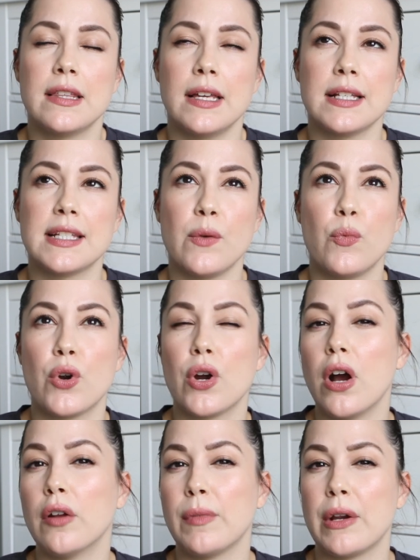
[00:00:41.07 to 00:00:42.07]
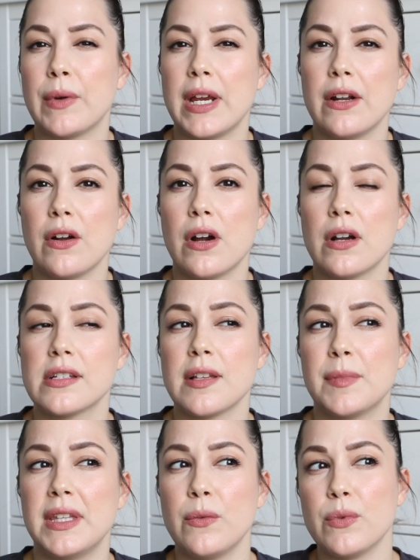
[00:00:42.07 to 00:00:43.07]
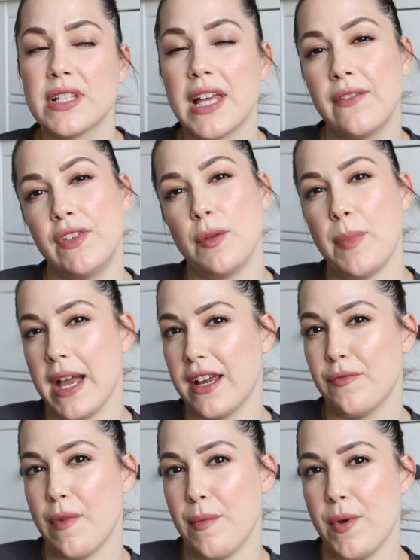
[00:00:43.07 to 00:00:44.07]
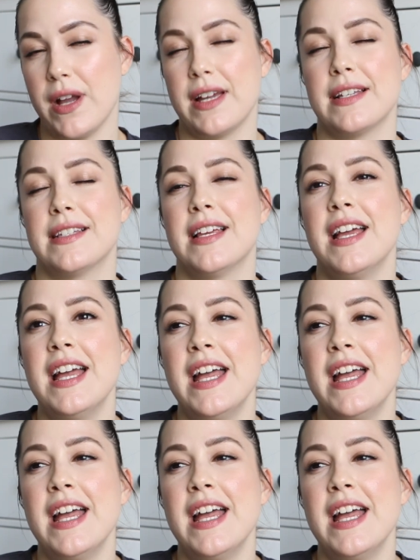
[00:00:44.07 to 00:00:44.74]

things that were on my radar, something that was kind of in the back of my mind